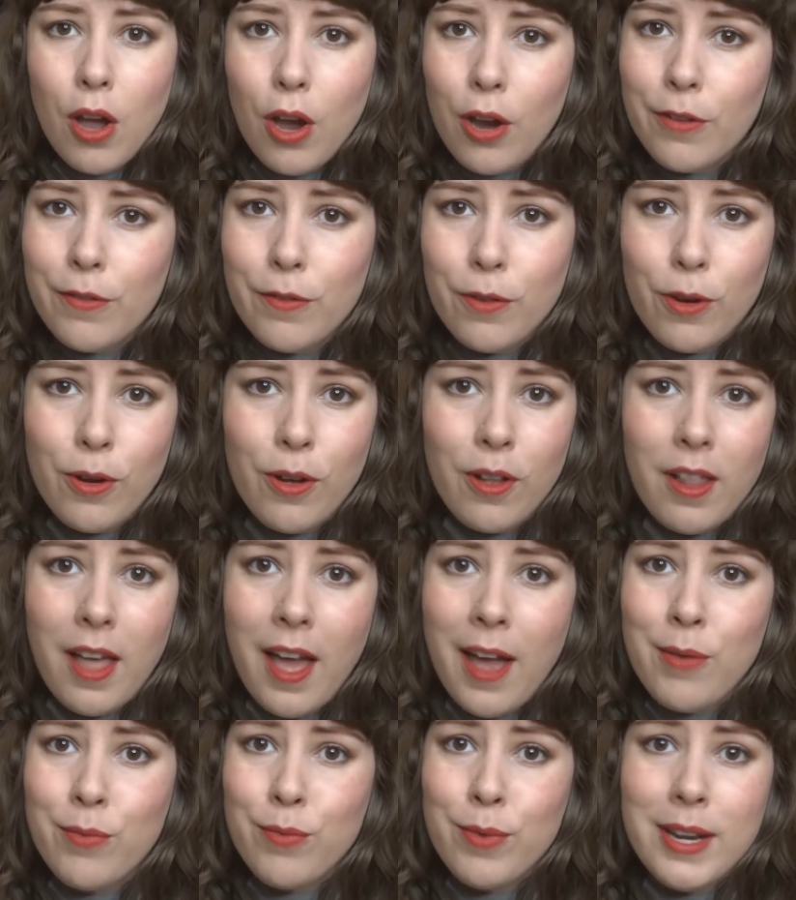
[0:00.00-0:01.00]
Overall,
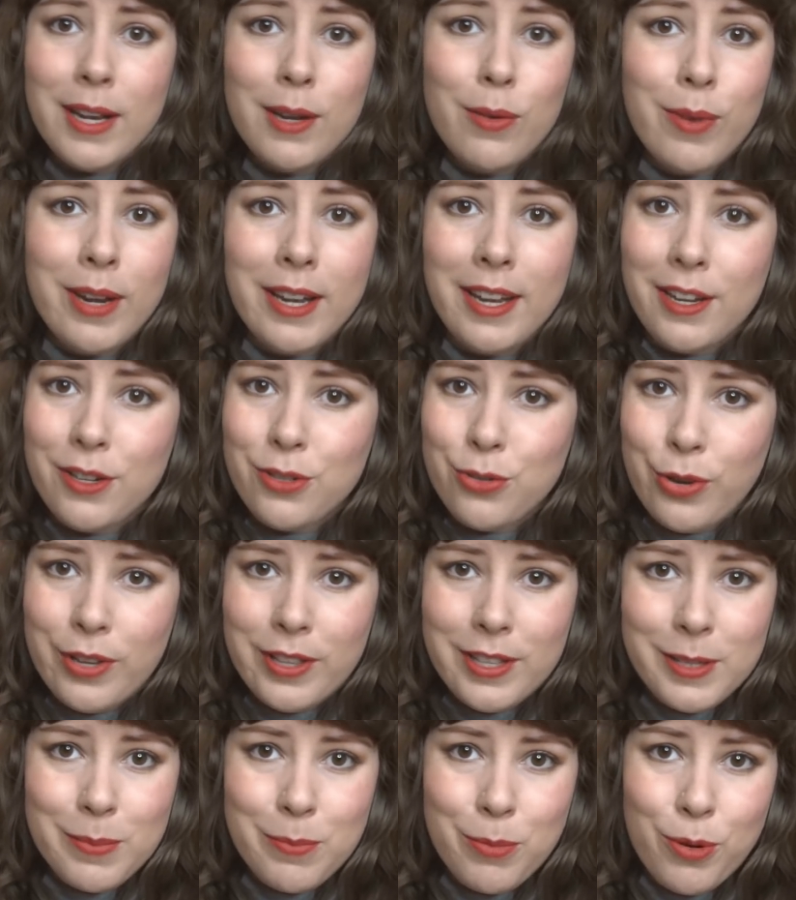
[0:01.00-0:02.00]
I really, really
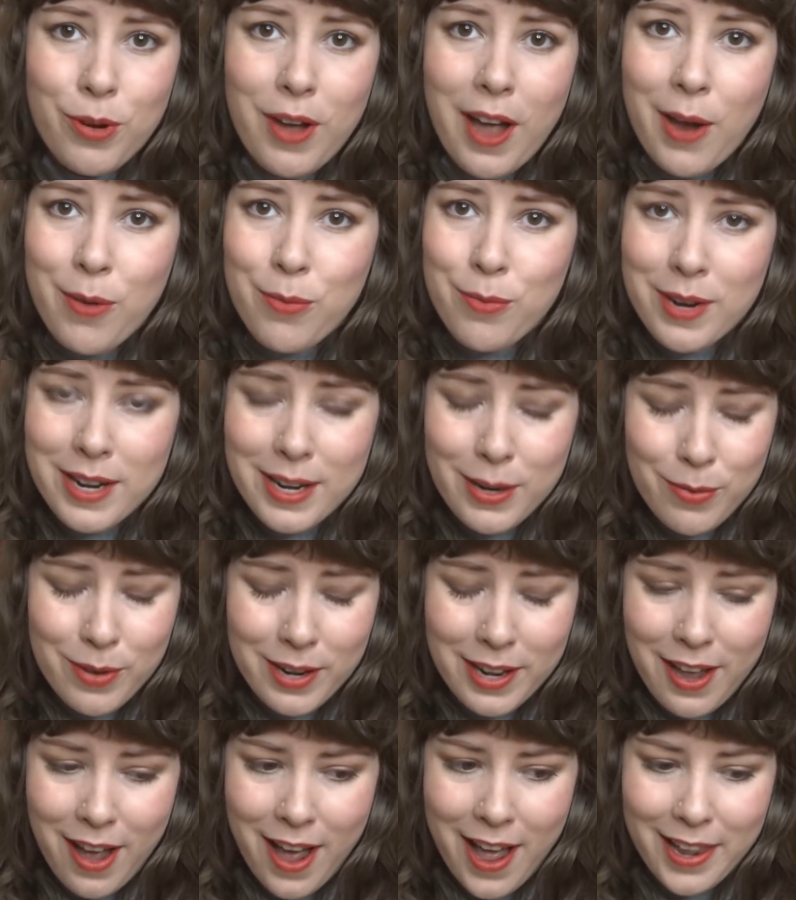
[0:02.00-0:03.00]
enjoyed this book. I really,
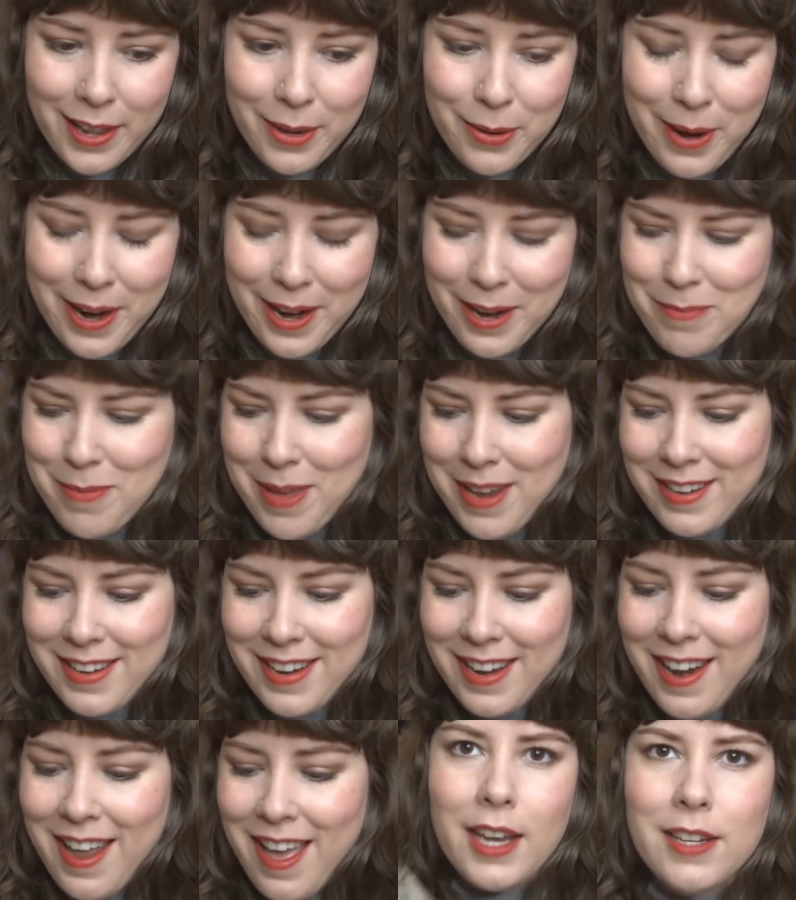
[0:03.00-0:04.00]
really highly recommend it.